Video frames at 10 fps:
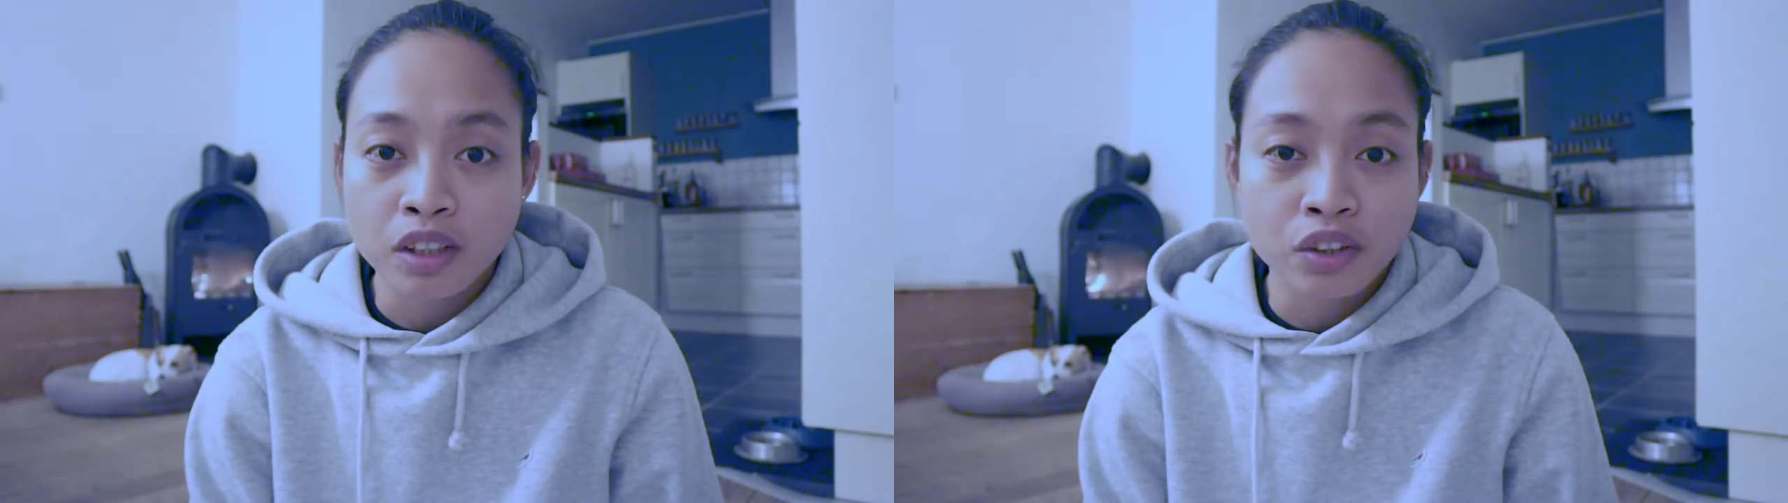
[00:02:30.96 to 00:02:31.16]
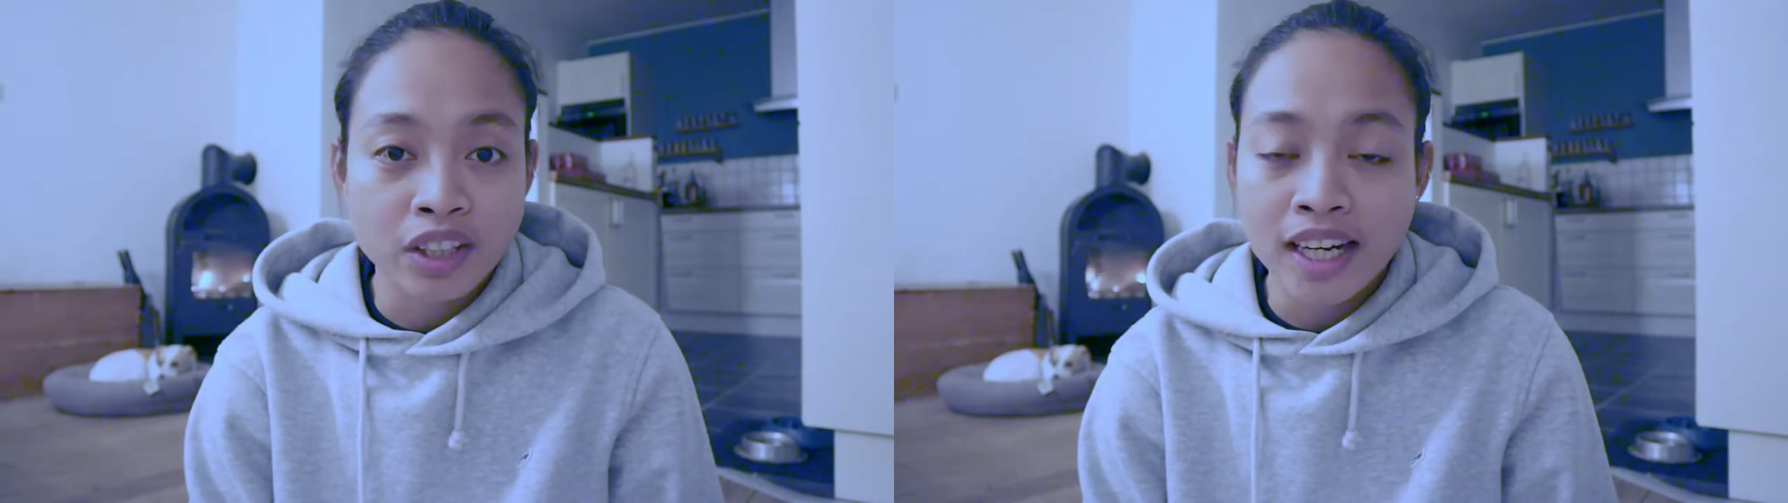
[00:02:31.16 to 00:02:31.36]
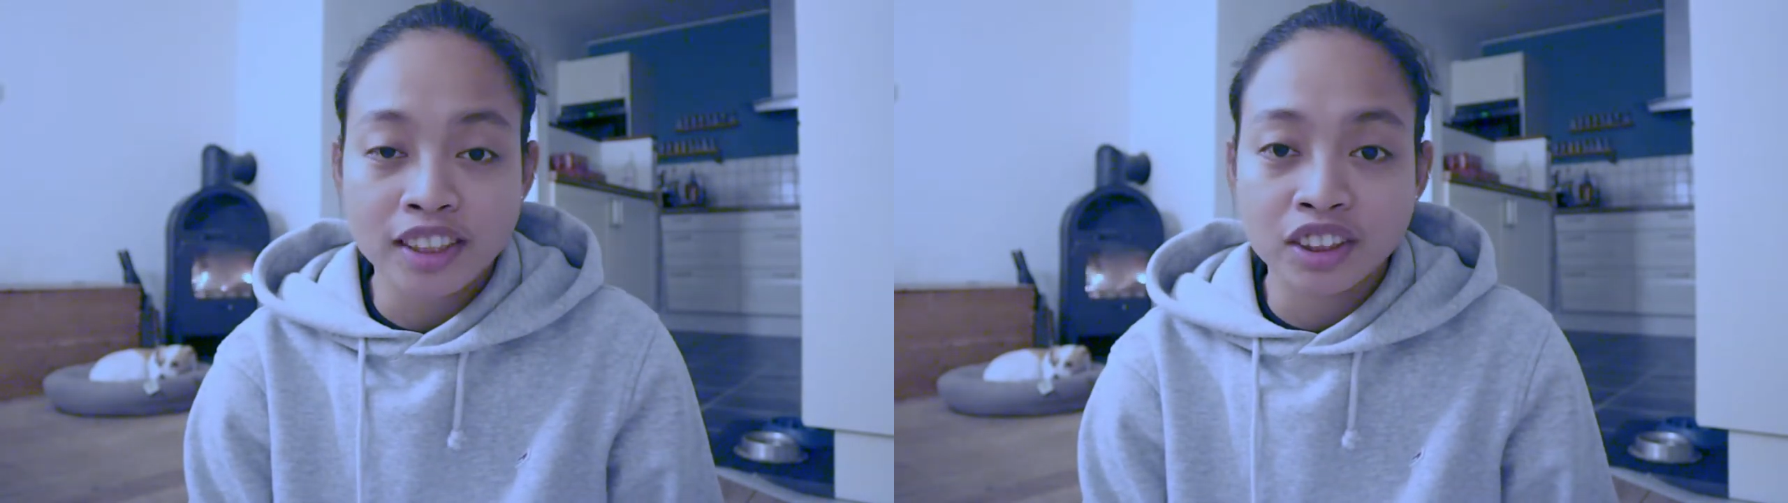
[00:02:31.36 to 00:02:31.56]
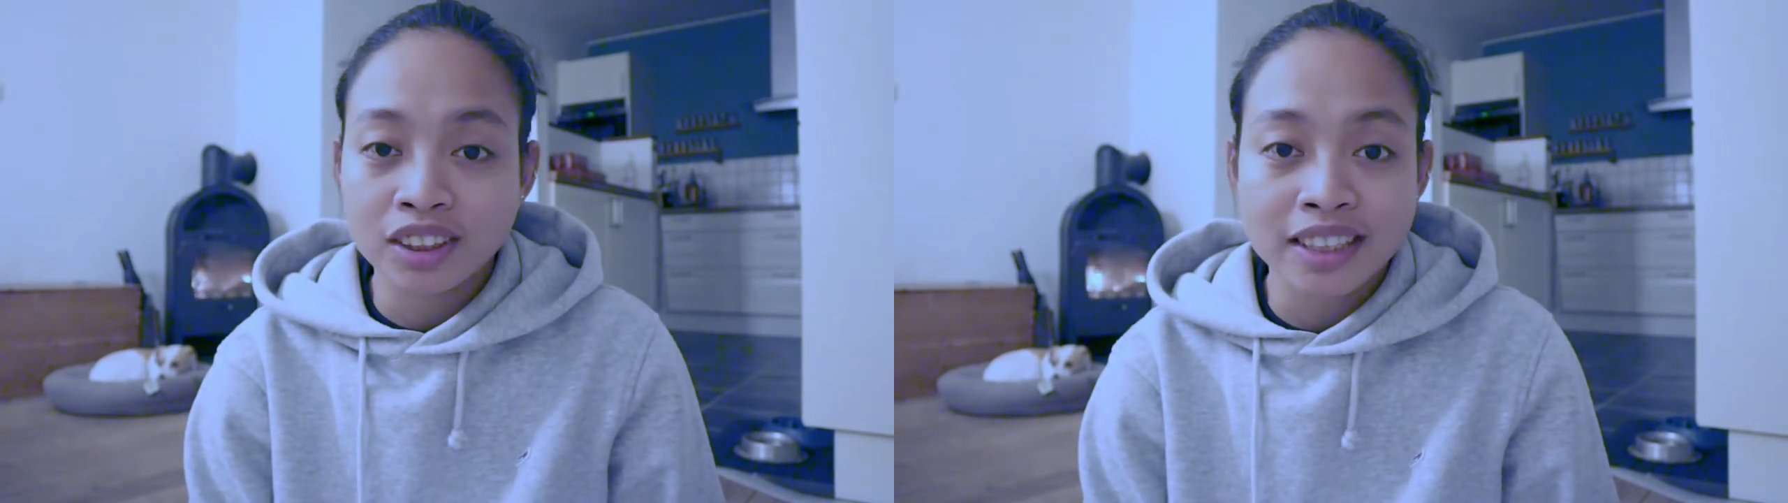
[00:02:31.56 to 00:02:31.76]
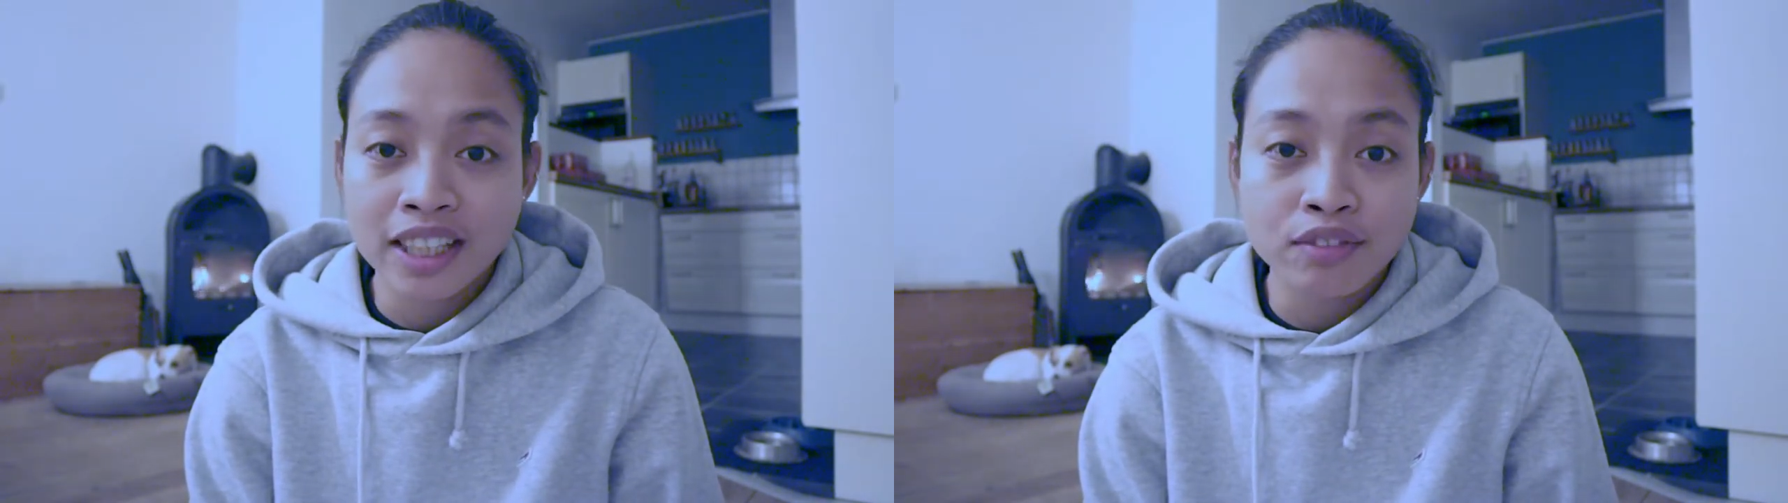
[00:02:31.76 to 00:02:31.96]
you cannot
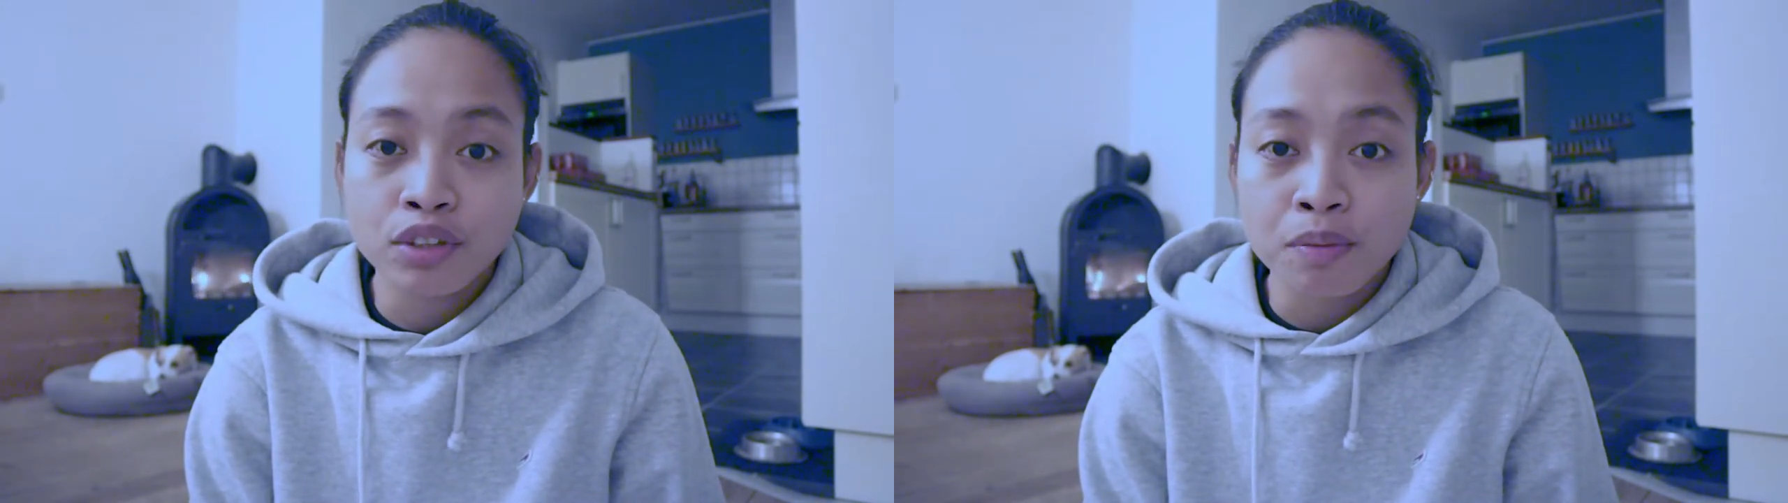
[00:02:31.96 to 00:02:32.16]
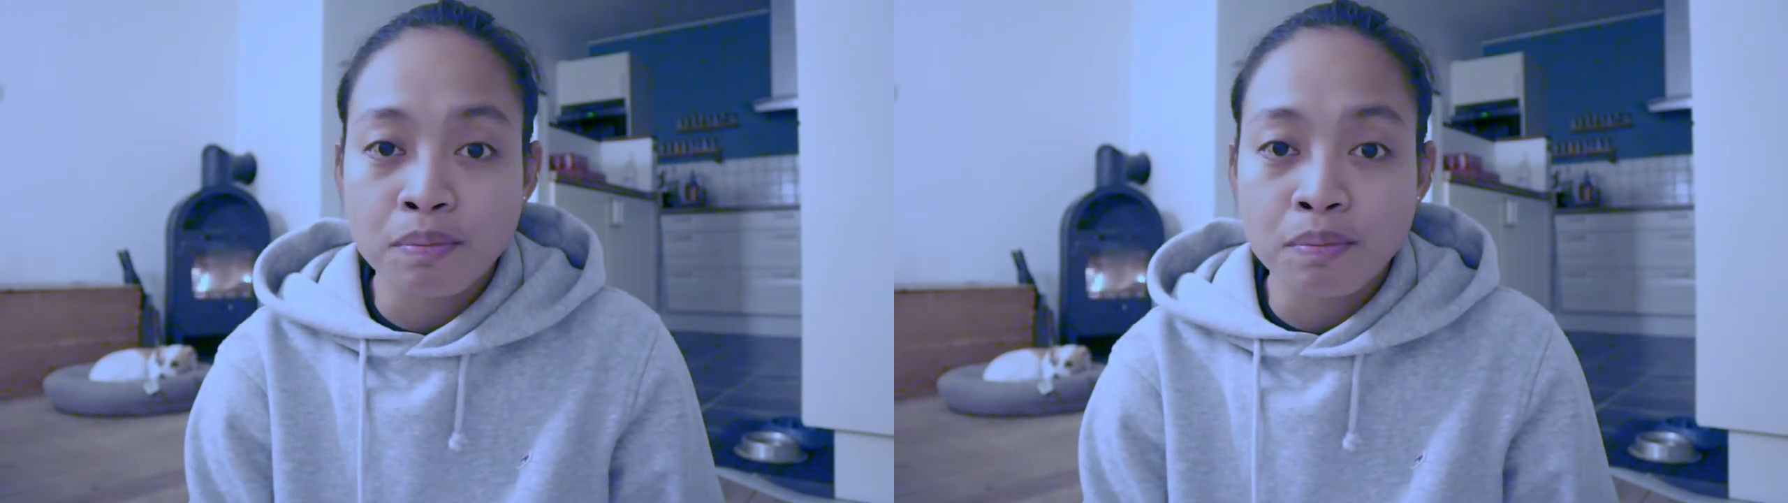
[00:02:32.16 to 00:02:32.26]
just leave your